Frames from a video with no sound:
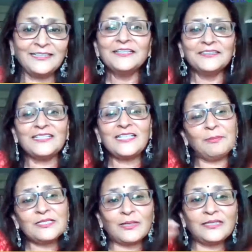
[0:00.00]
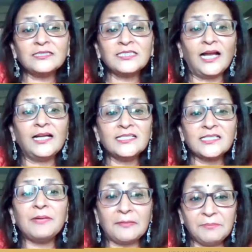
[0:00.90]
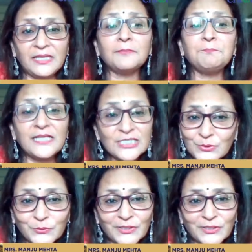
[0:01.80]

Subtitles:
This happens when the child is a baby in the preschool.